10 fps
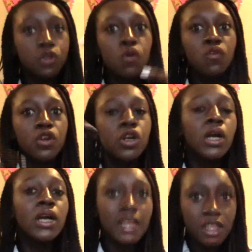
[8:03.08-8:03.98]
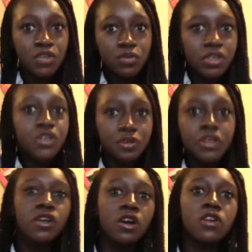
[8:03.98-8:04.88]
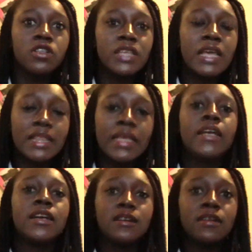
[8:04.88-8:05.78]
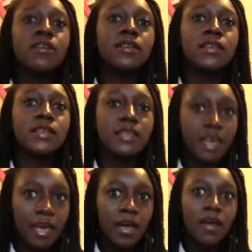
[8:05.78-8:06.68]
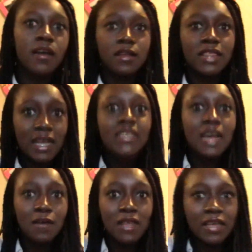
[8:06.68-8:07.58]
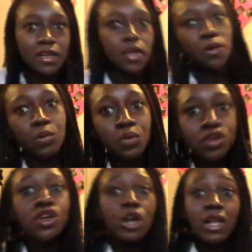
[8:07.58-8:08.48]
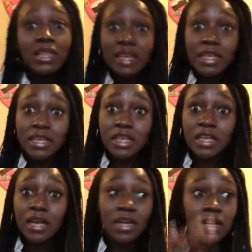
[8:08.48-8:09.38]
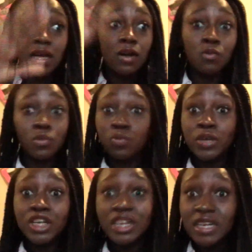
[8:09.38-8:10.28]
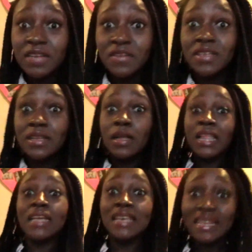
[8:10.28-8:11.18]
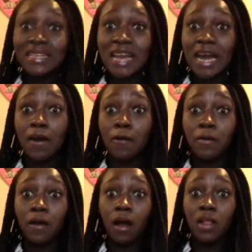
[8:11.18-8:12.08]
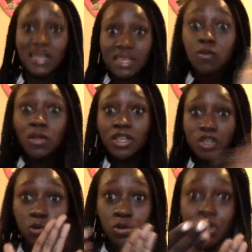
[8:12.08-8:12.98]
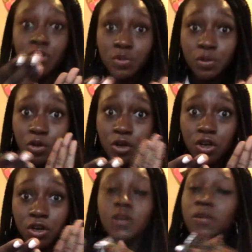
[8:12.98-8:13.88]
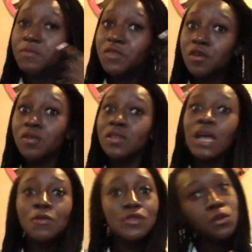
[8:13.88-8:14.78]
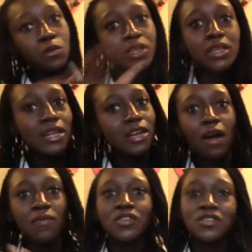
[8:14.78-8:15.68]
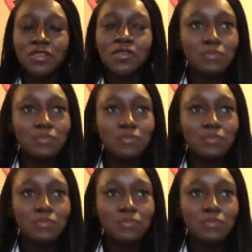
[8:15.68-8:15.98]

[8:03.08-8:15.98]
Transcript: over into security guards, and like, yeah, that's how like we were, like, we couldn't even like get down. That's how like squished we were. So that was our only like option. So